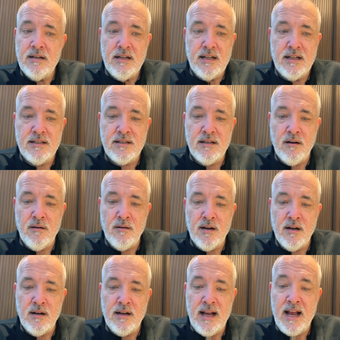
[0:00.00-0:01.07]
And
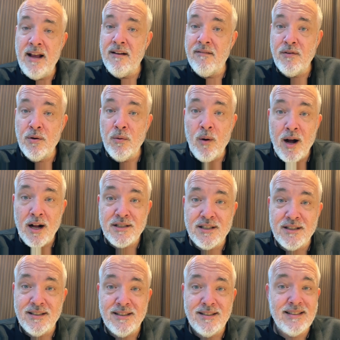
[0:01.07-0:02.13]
so, hey, if you're
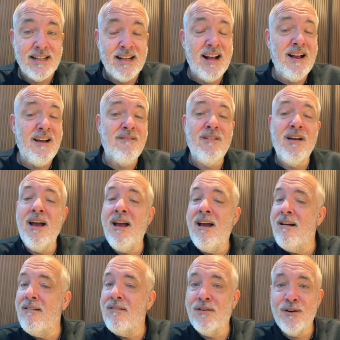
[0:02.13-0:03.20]
watching this and I have
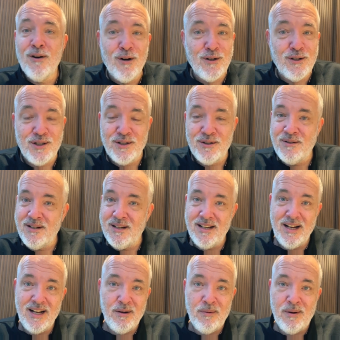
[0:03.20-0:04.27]
ever hurt you in
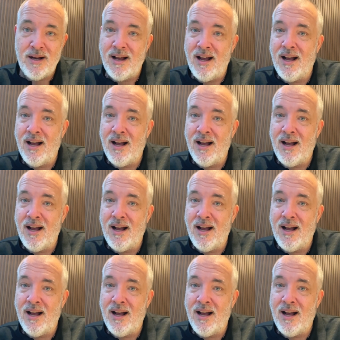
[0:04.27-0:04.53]
any way,